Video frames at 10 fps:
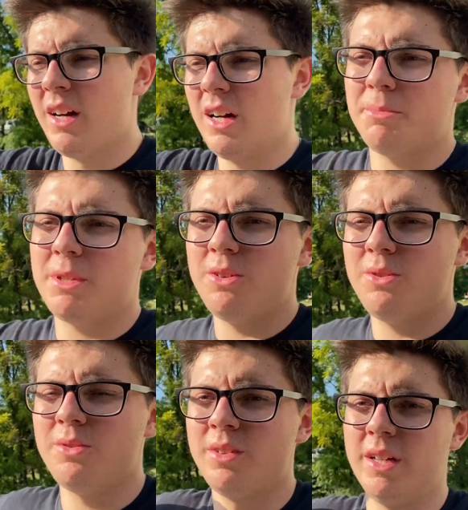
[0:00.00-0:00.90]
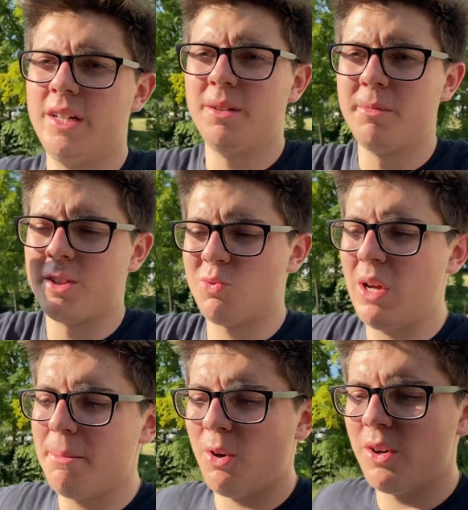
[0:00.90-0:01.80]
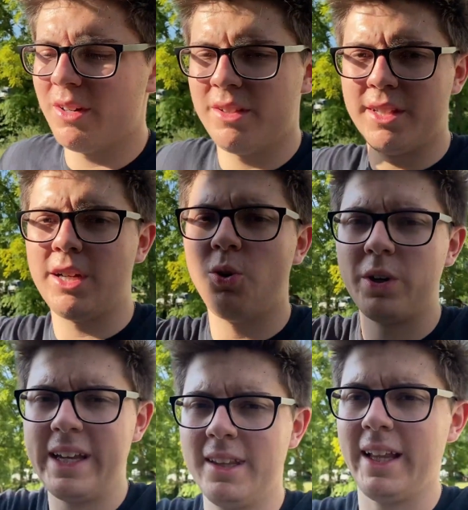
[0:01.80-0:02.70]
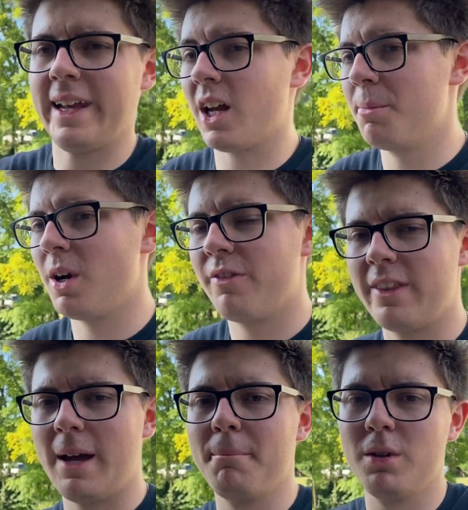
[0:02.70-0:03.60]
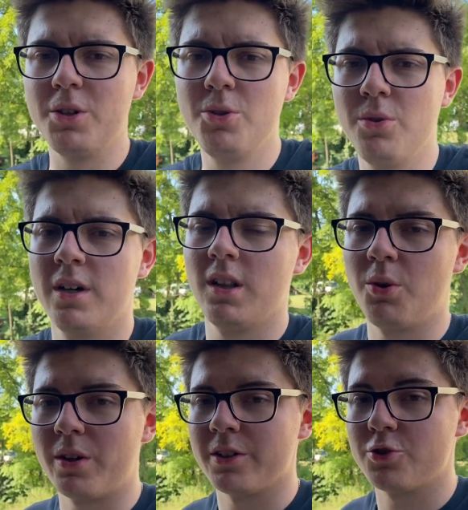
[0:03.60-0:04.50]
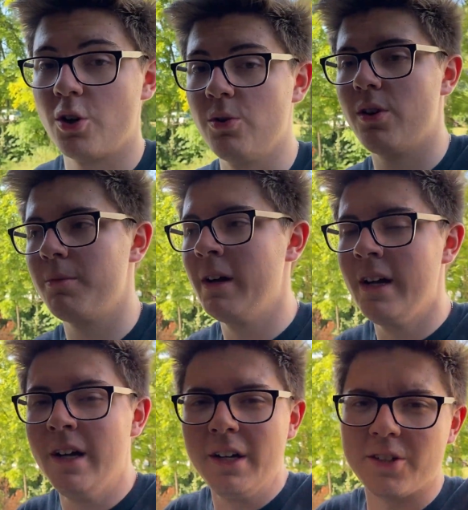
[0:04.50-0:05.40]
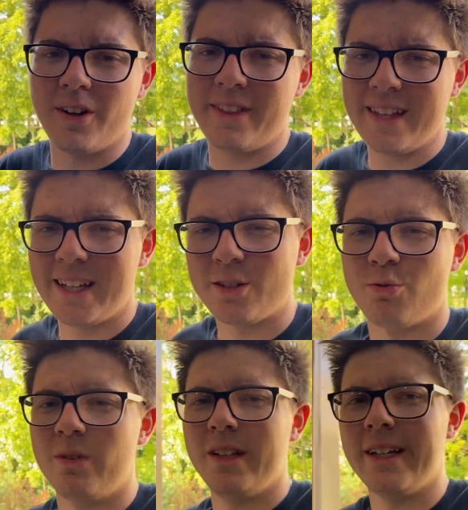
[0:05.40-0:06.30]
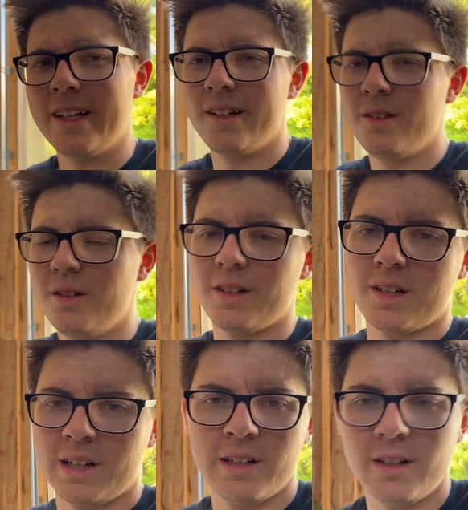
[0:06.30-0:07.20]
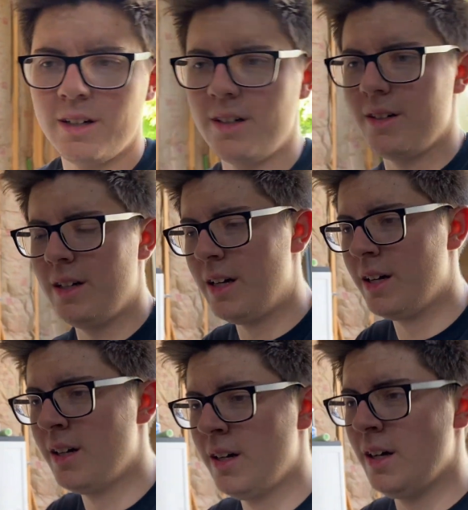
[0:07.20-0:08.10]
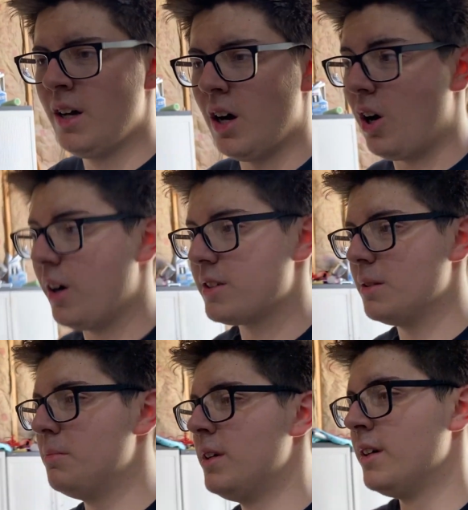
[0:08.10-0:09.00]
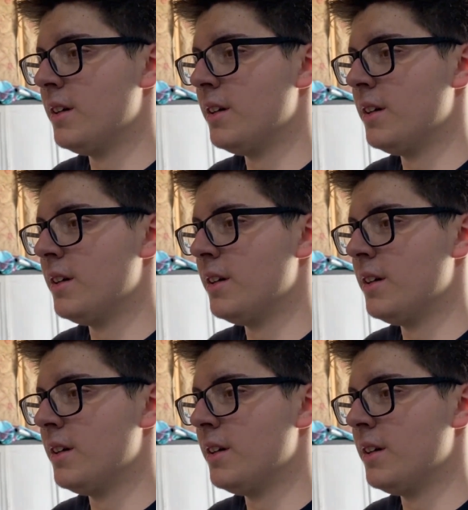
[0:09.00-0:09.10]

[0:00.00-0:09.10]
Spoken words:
up to the sway bar, the gold end link coming off of that blue lower control arm. So I think that's really going to look awesome.